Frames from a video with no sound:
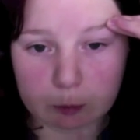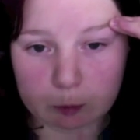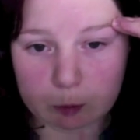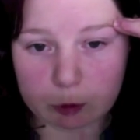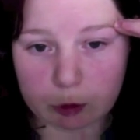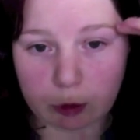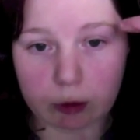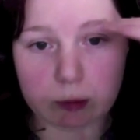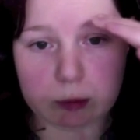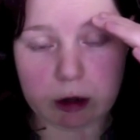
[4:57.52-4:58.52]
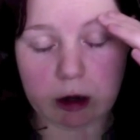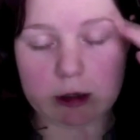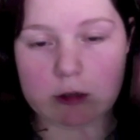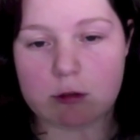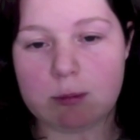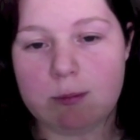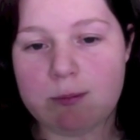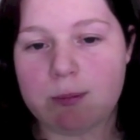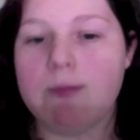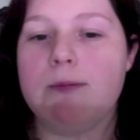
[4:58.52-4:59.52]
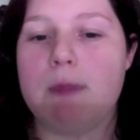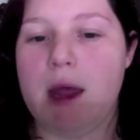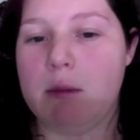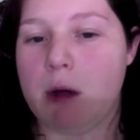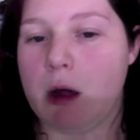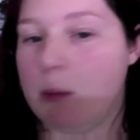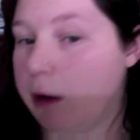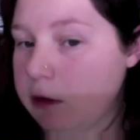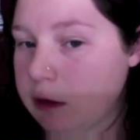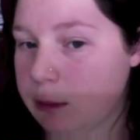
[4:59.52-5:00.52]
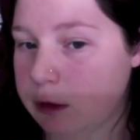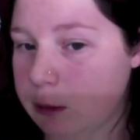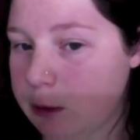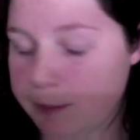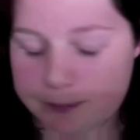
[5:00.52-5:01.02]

So yeah, I need to man my eyebrows up a little bit.